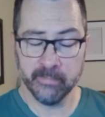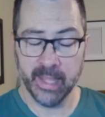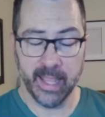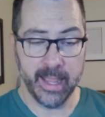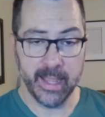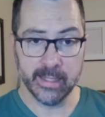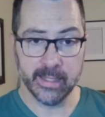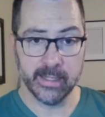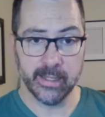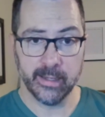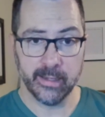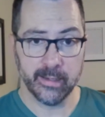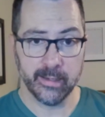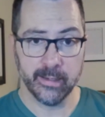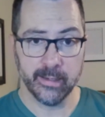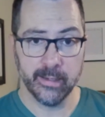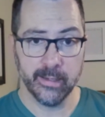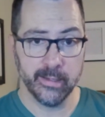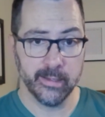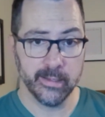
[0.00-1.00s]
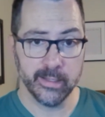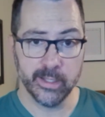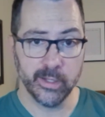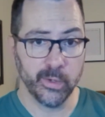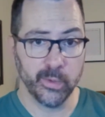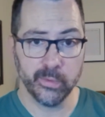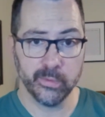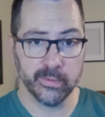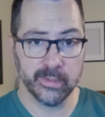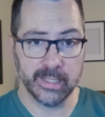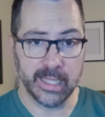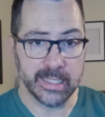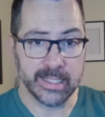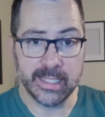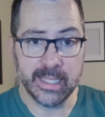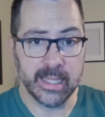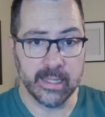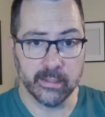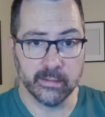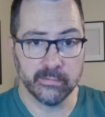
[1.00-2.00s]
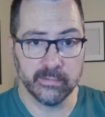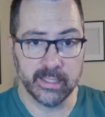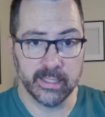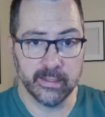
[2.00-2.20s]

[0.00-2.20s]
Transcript: And that's it.